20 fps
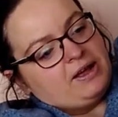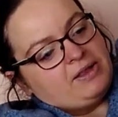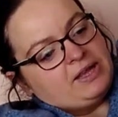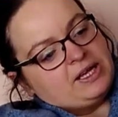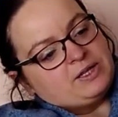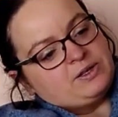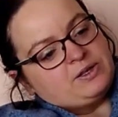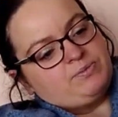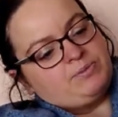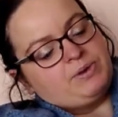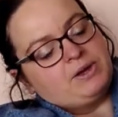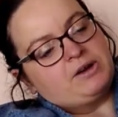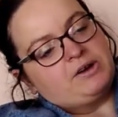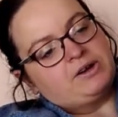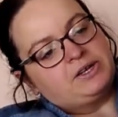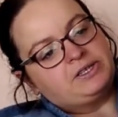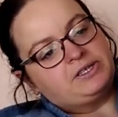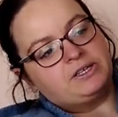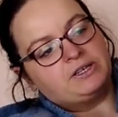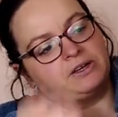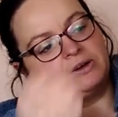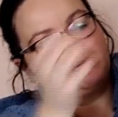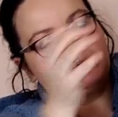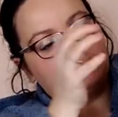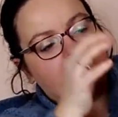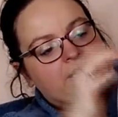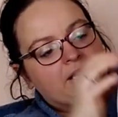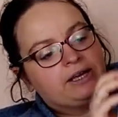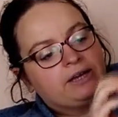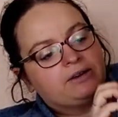this would be ideal
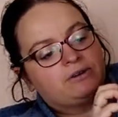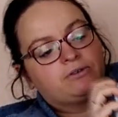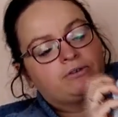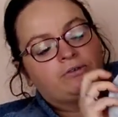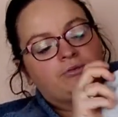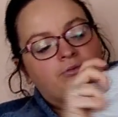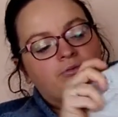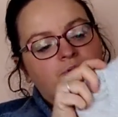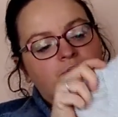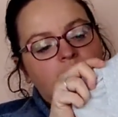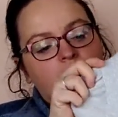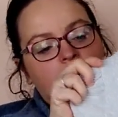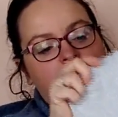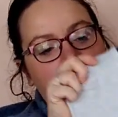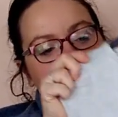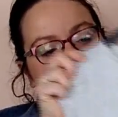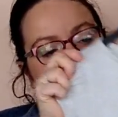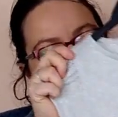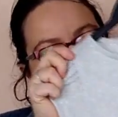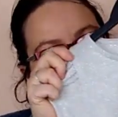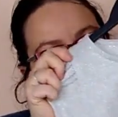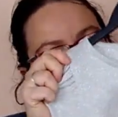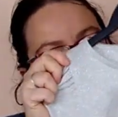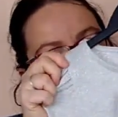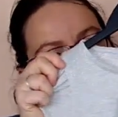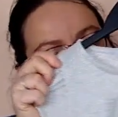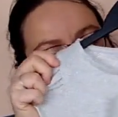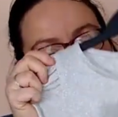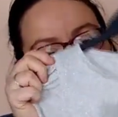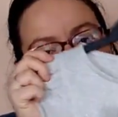with a little
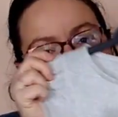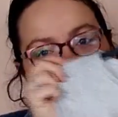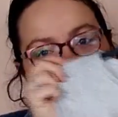um,